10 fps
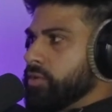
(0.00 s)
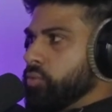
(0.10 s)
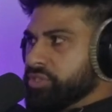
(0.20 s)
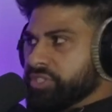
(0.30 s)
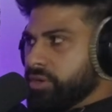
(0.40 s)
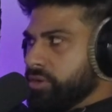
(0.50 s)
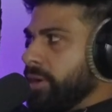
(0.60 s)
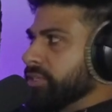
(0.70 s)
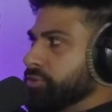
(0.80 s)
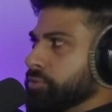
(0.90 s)
Was there a
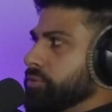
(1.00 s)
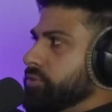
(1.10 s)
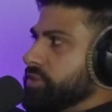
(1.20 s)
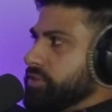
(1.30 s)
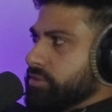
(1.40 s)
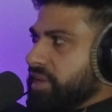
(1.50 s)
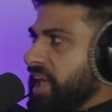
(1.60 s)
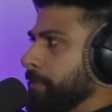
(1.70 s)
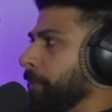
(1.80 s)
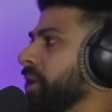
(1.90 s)
grassroots
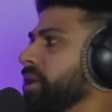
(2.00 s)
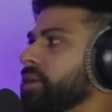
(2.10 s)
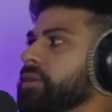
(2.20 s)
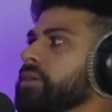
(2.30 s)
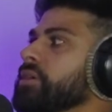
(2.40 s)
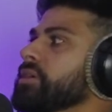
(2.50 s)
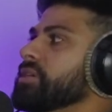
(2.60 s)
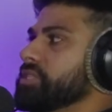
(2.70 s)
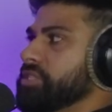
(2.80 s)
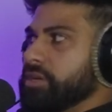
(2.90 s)
campaign
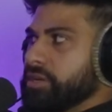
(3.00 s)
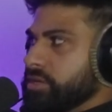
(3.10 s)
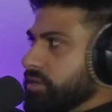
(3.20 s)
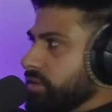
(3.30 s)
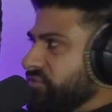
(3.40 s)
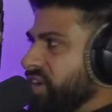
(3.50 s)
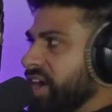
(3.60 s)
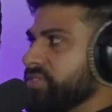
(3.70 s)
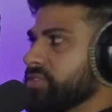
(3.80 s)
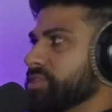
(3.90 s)
to
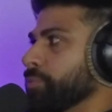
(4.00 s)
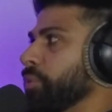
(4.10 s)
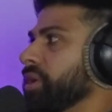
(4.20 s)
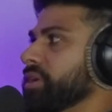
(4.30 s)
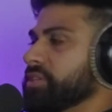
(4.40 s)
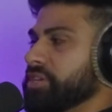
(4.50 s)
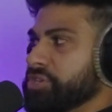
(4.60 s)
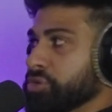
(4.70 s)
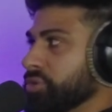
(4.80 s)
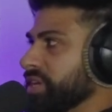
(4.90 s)
find someone to
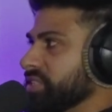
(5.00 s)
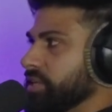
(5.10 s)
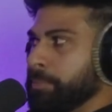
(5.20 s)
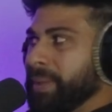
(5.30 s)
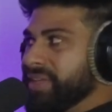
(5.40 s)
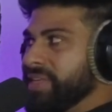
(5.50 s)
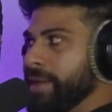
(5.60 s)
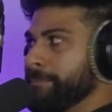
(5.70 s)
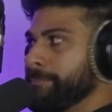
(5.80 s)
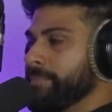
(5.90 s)
do this and pay
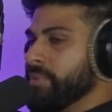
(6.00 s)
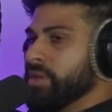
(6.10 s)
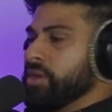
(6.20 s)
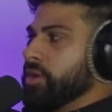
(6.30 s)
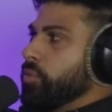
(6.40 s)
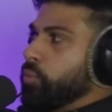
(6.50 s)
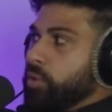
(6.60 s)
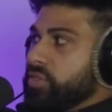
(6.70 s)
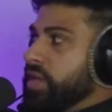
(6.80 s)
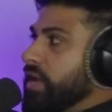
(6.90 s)
them?
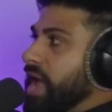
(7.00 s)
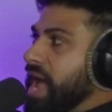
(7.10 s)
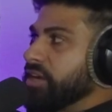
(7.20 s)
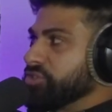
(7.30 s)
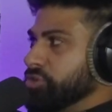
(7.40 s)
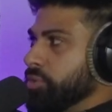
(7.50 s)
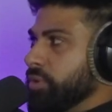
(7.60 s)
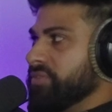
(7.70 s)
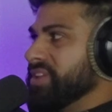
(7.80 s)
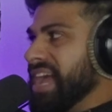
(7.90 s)
Were they actually
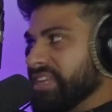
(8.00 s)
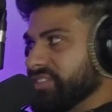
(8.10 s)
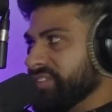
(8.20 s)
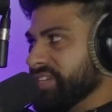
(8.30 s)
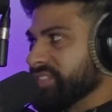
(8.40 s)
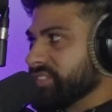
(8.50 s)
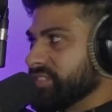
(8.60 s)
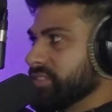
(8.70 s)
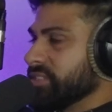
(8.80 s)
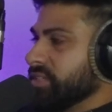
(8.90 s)
one of the activists?